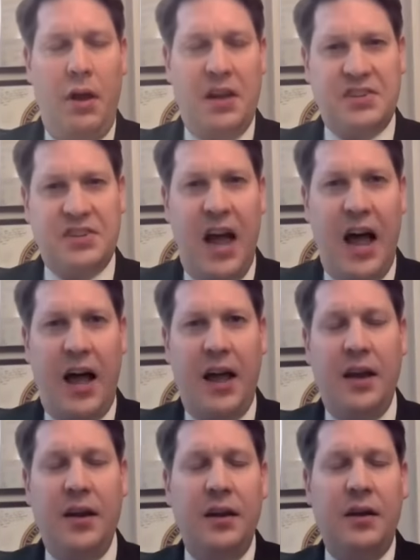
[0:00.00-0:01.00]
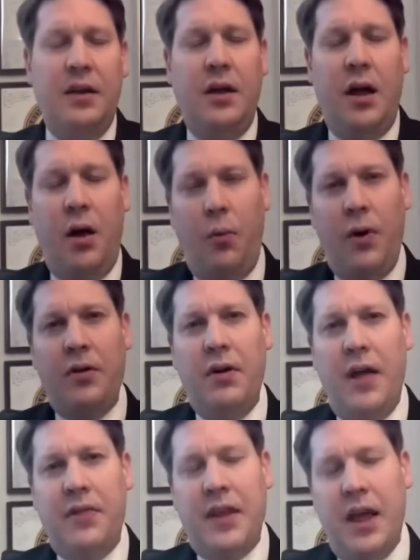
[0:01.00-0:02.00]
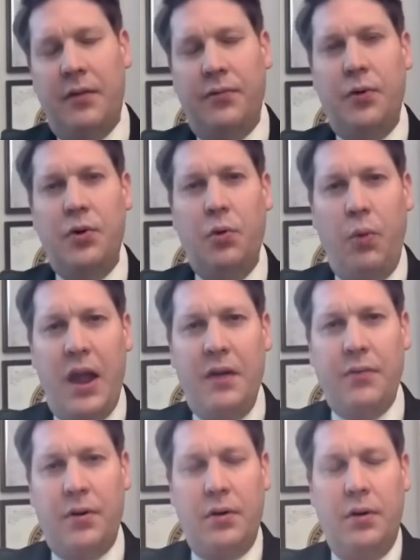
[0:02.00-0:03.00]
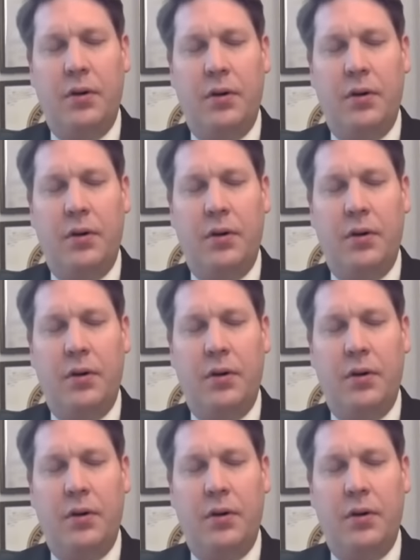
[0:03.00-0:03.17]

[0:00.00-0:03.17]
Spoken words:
aside, whether or not the California waiver